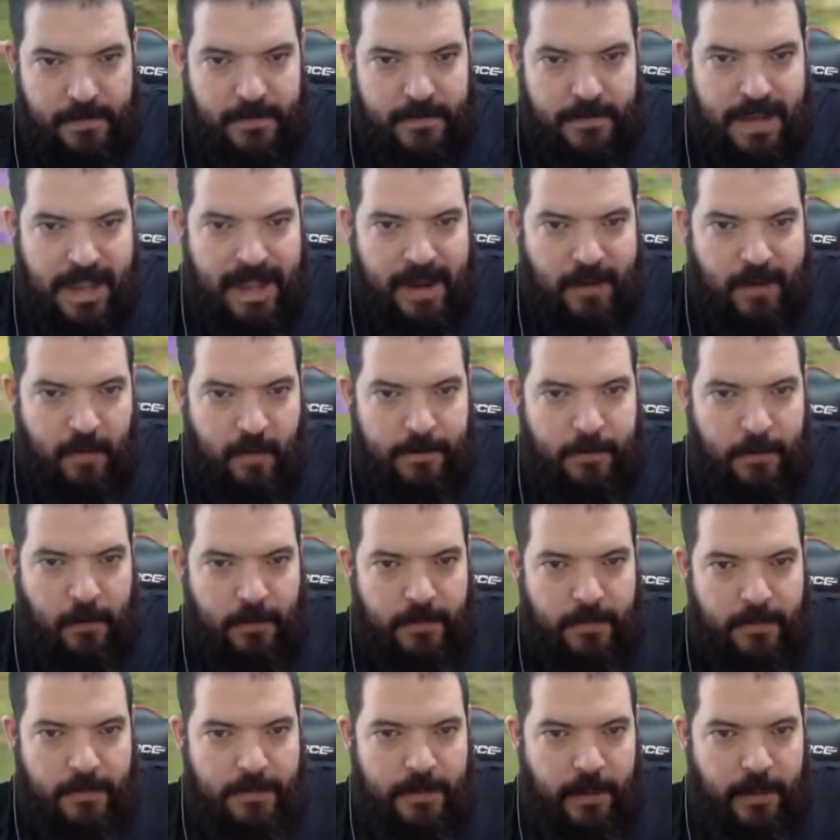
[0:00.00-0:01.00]
Now we'll put
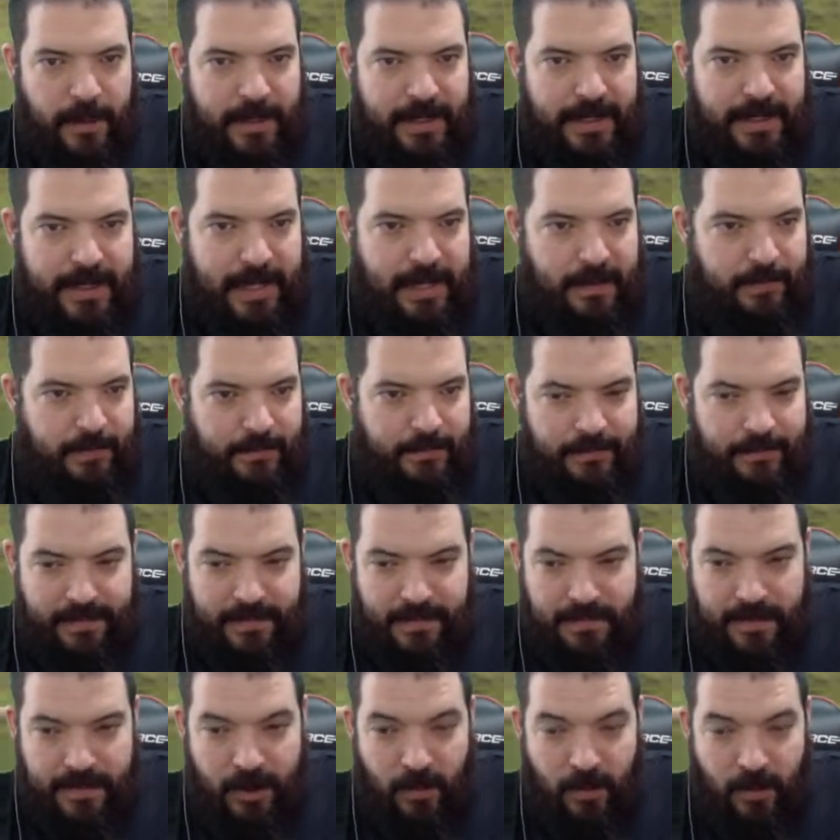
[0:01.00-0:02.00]
the blind down.
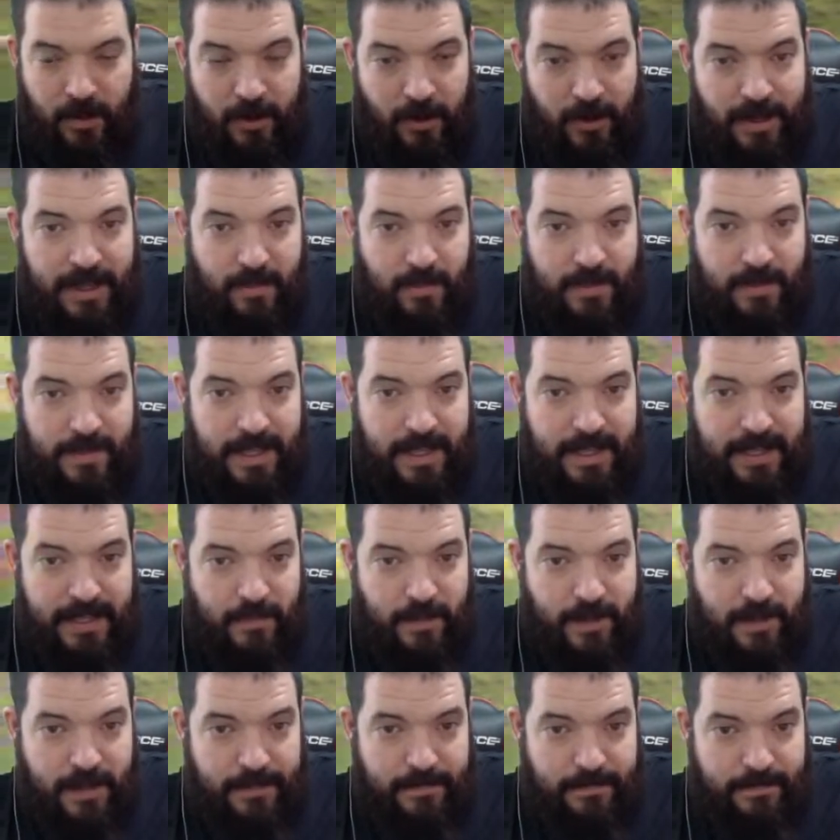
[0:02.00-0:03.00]
No one got hit with it
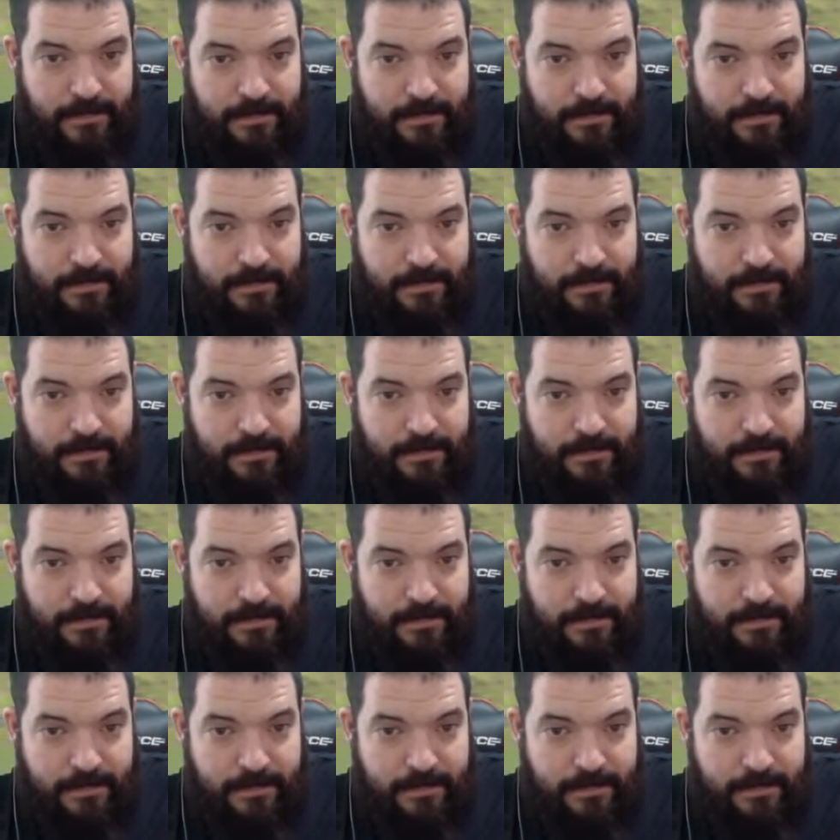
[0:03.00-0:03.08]
anyway.